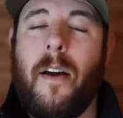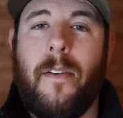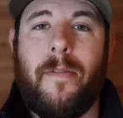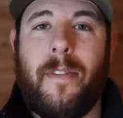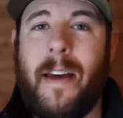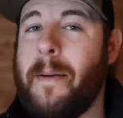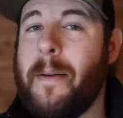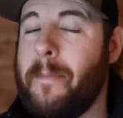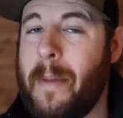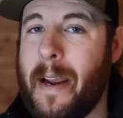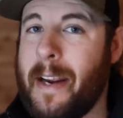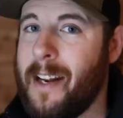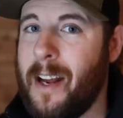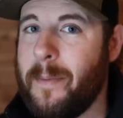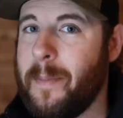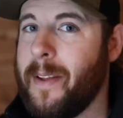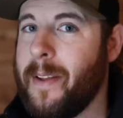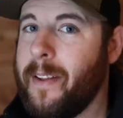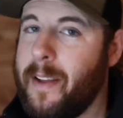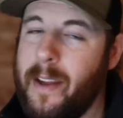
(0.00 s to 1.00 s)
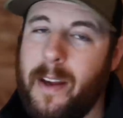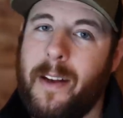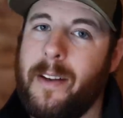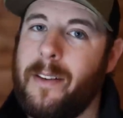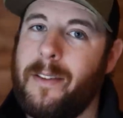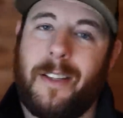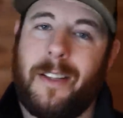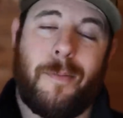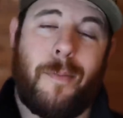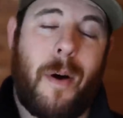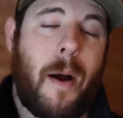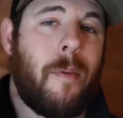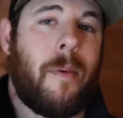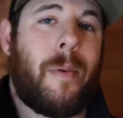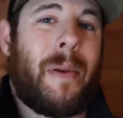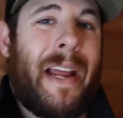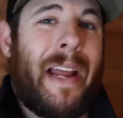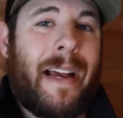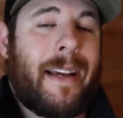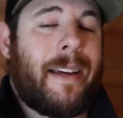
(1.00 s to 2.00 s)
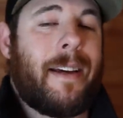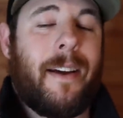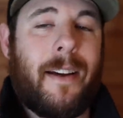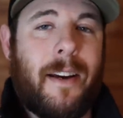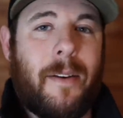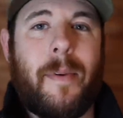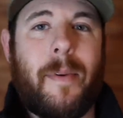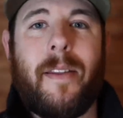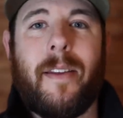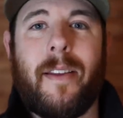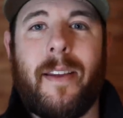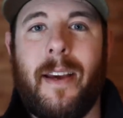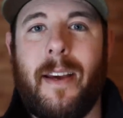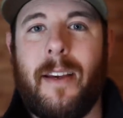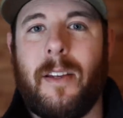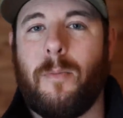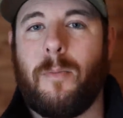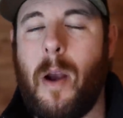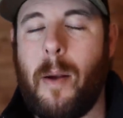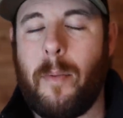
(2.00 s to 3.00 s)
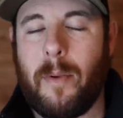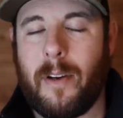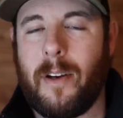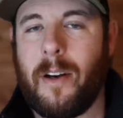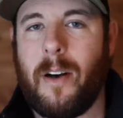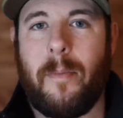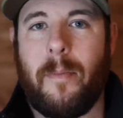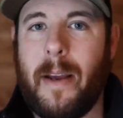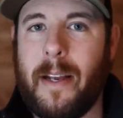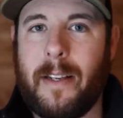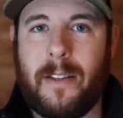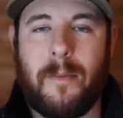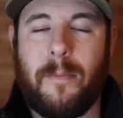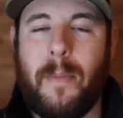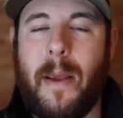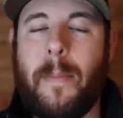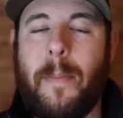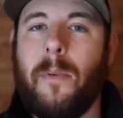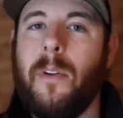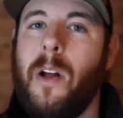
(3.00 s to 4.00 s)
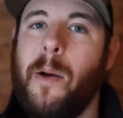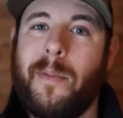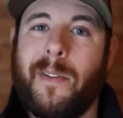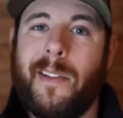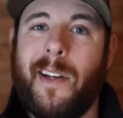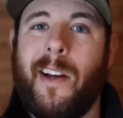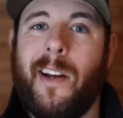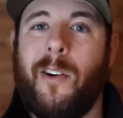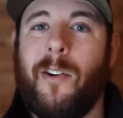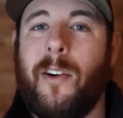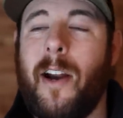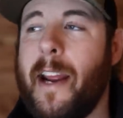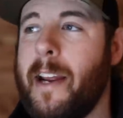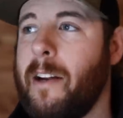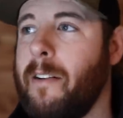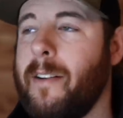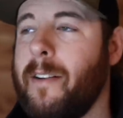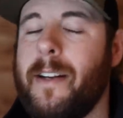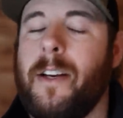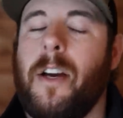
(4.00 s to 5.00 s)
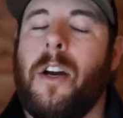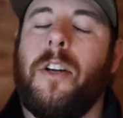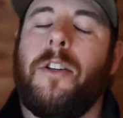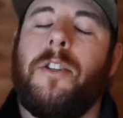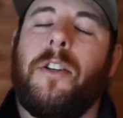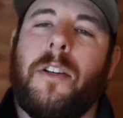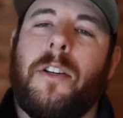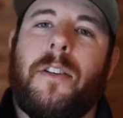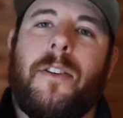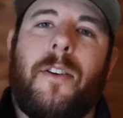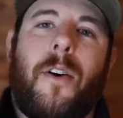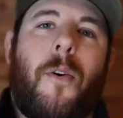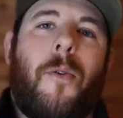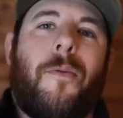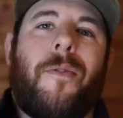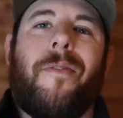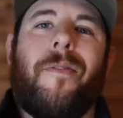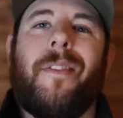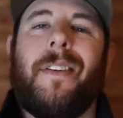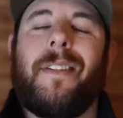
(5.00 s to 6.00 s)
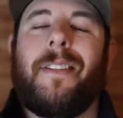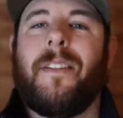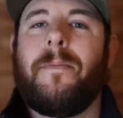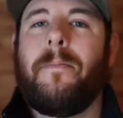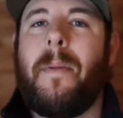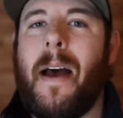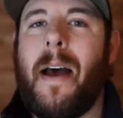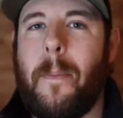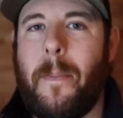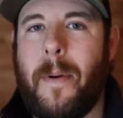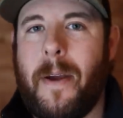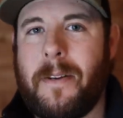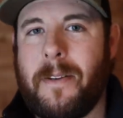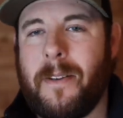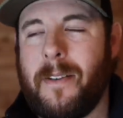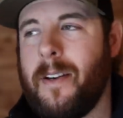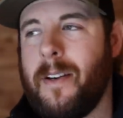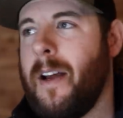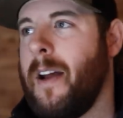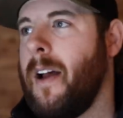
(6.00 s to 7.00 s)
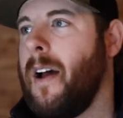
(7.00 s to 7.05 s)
That may not be the case. That's probably not gonna be the case. Probably gonna make some people upset or angry. Just know that this is my opinion.